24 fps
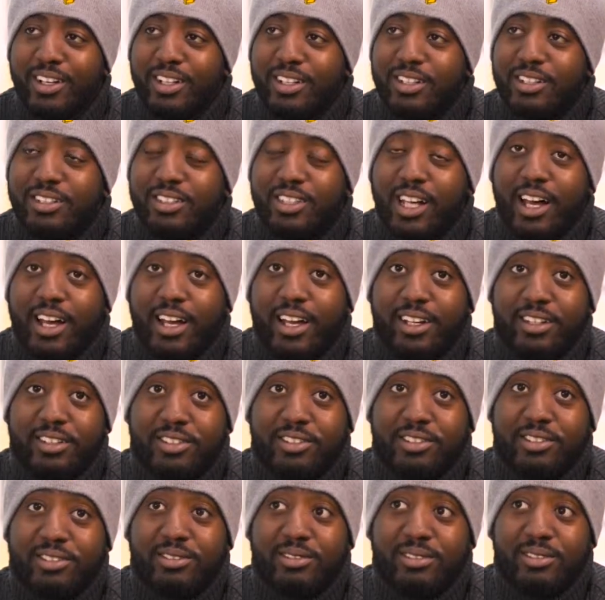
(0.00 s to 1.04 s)

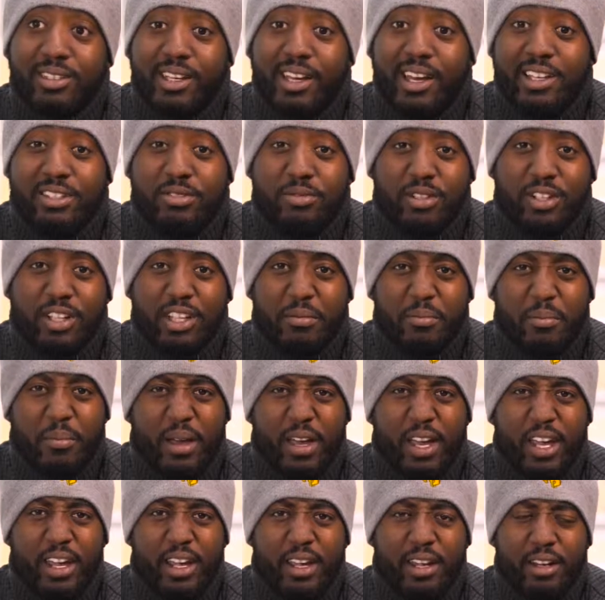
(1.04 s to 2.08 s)
Science has really
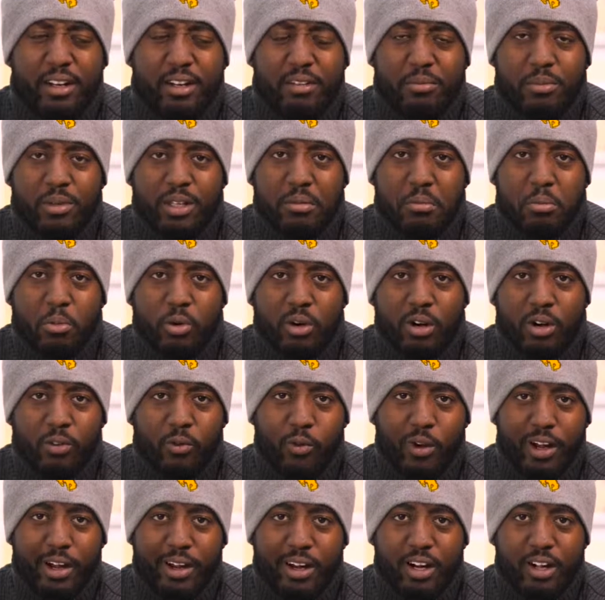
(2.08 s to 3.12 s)
made me more
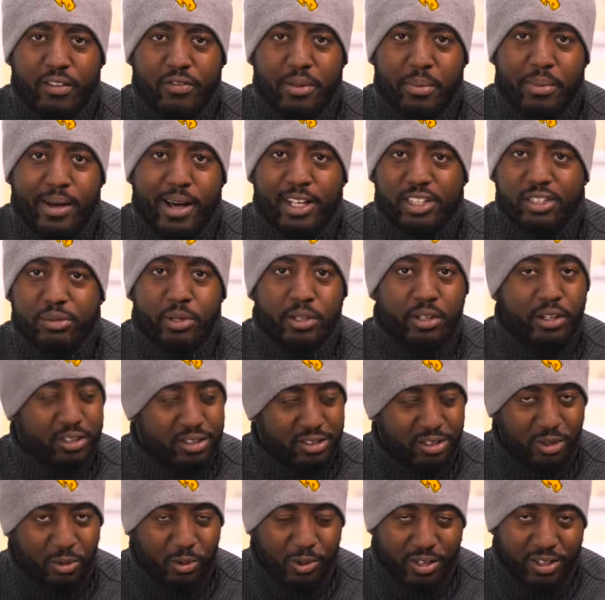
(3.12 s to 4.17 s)
aware of the possibilities
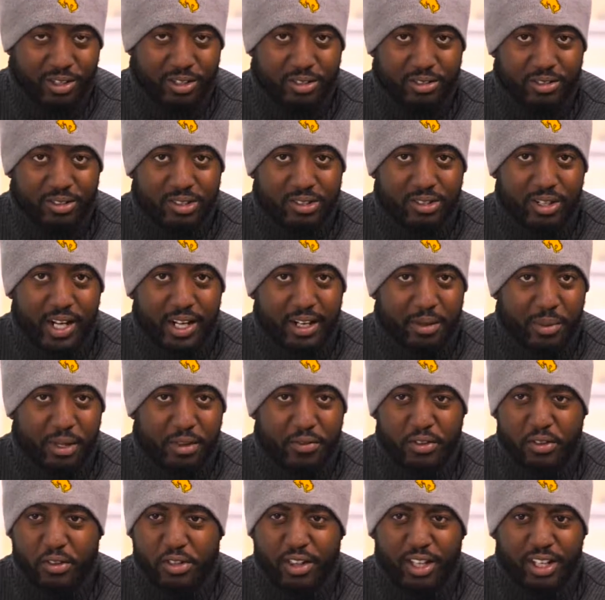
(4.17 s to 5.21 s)
in the world, right? I mean,
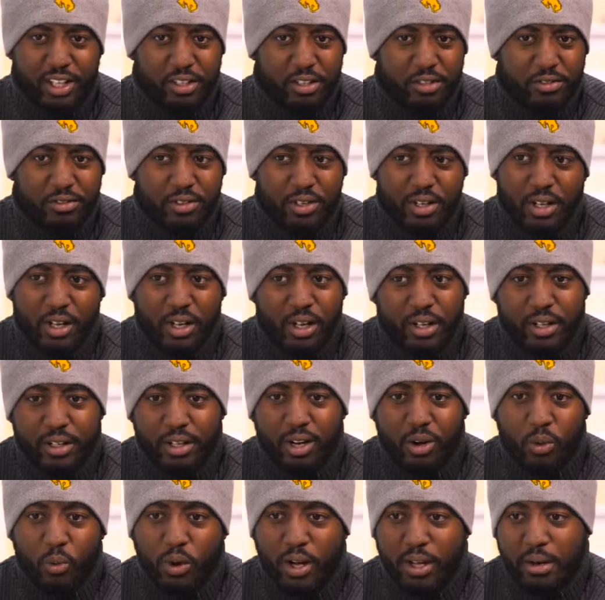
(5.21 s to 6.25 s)
if you think of,
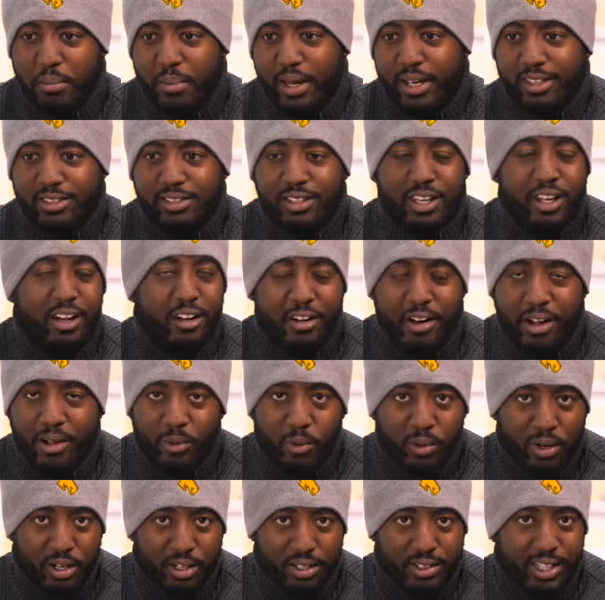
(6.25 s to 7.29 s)
what makes the internet
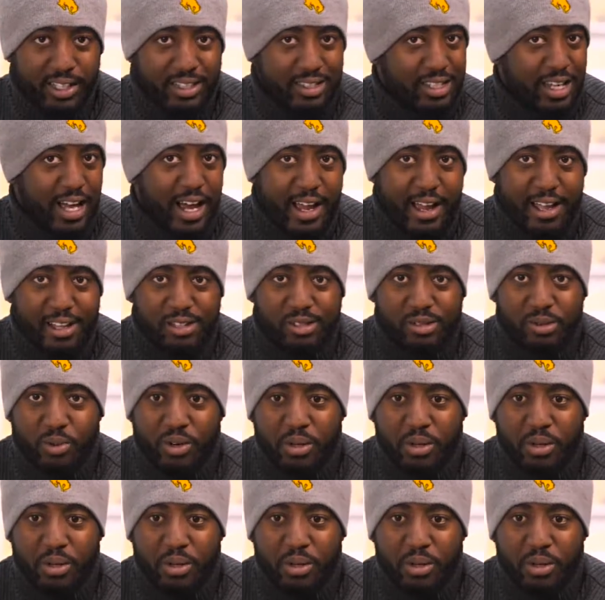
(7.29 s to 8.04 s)
work, that's science.